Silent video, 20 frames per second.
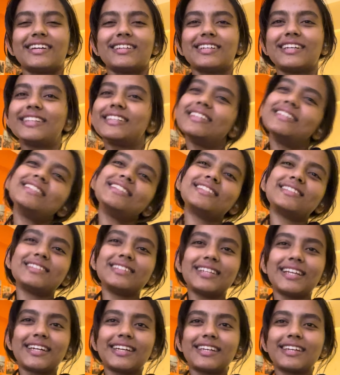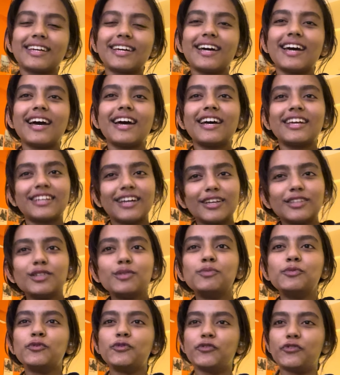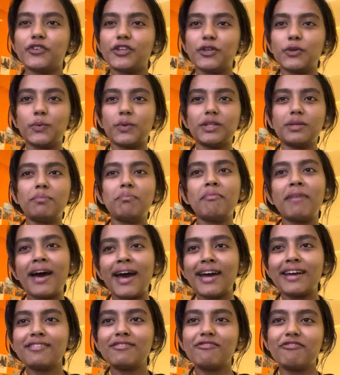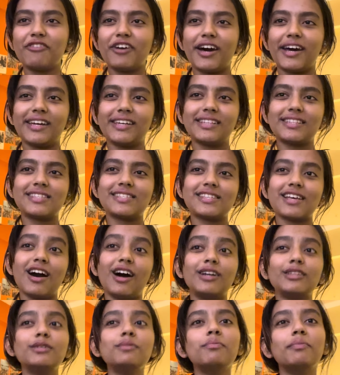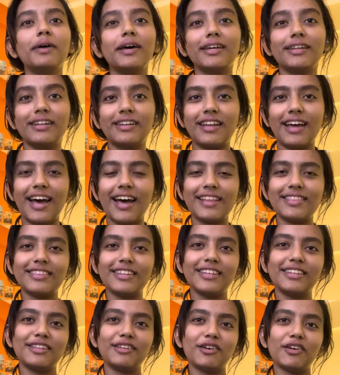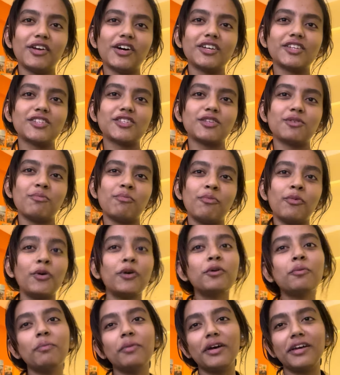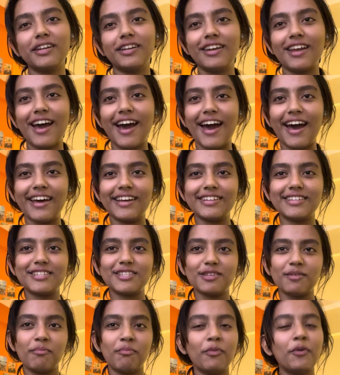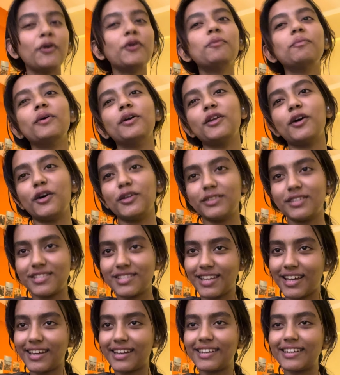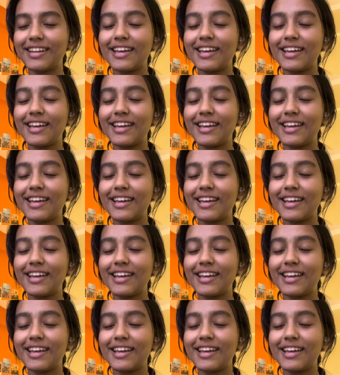It is like another movie where the man fights other men, and then there are some more men and some more men on the side.